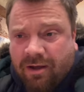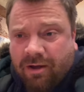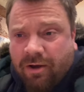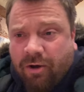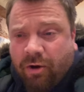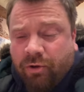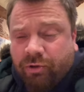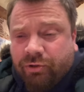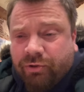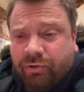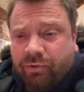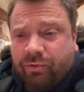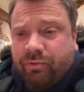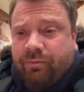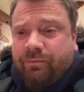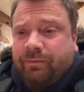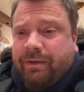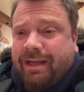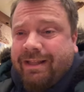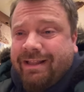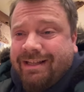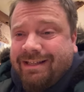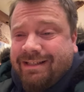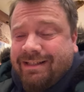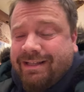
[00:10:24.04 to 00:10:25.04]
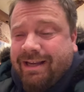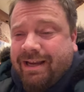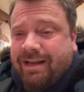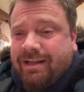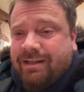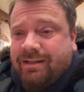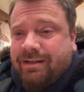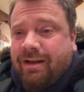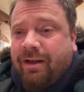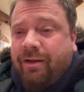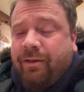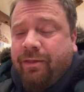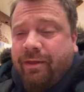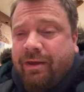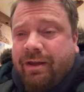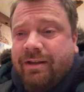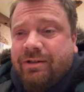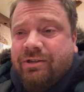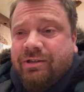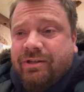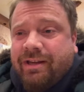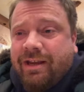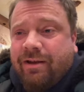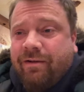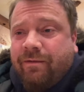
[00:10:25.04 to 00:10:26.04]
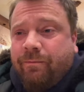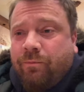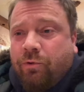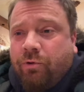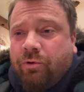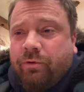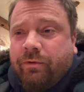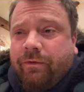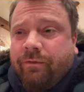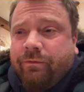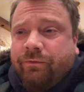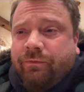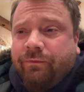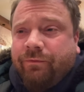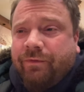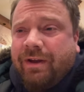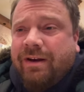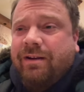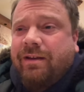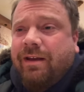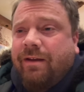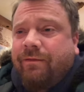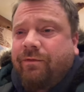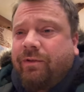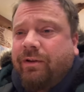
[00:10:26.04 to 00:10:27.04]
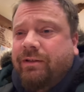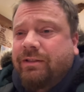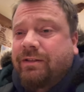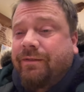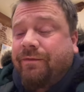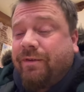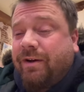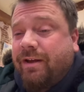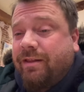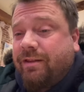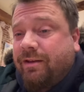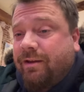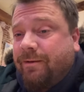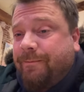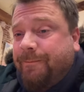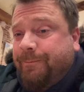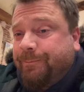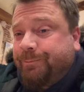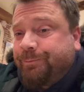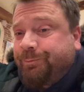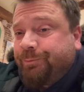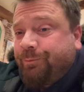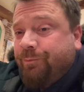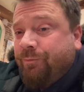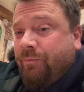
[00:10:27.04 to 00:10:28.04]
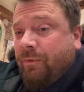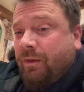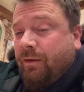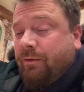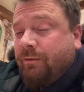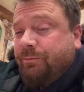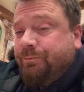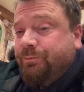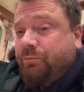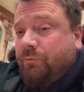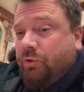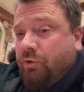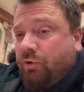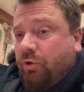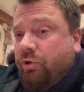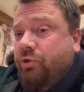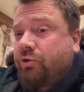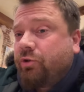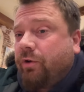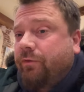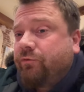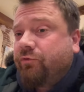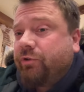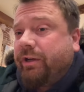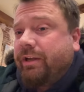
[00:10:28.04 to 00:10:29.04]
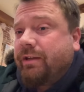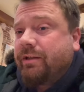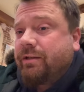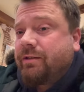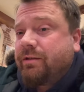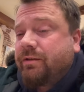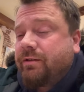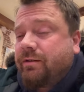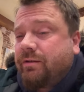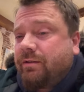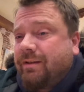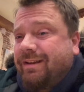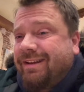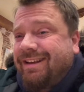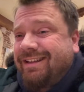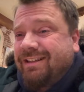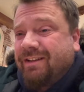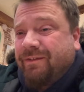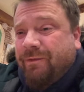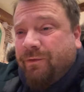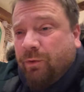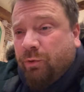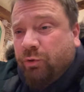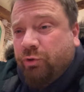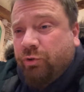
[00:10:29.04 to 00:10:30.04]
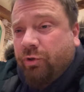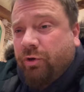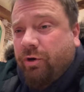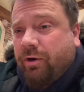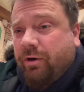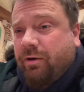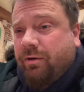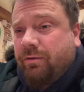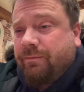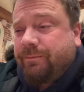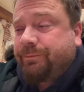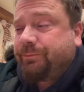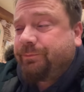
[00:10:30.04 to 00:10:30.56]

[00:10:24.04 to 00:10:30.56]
Also, in the States, the other thing I just get on board with very heavily is the fact that your soft drinks has full sugar.